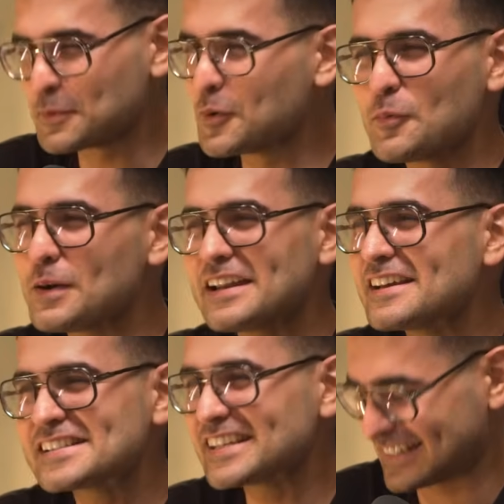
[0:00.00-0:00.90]
no one
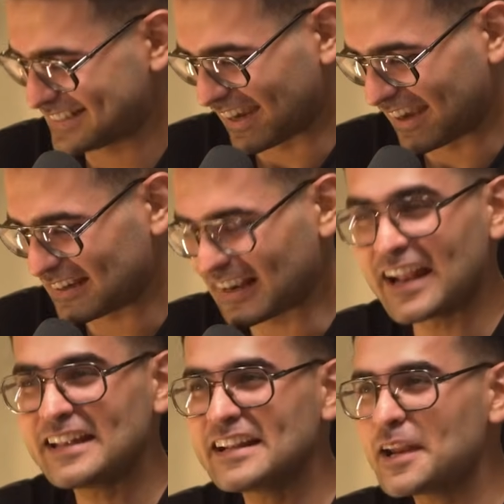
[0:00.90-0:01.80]
does it. Like
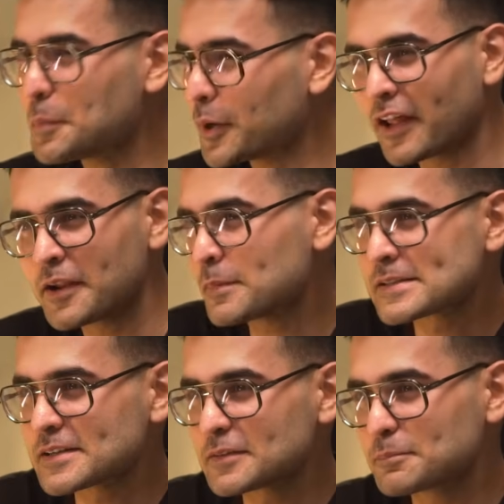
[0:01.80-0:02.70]

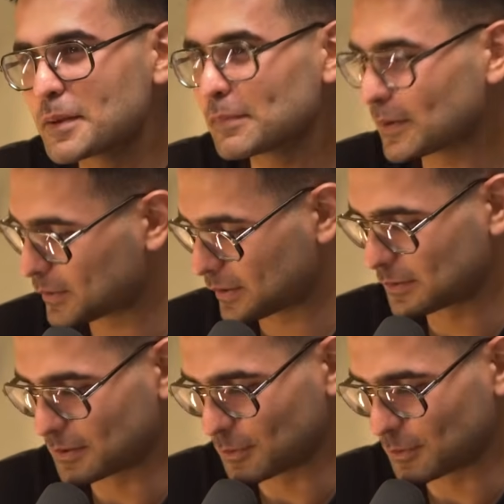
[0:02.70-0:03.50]
99.9% people don't do it.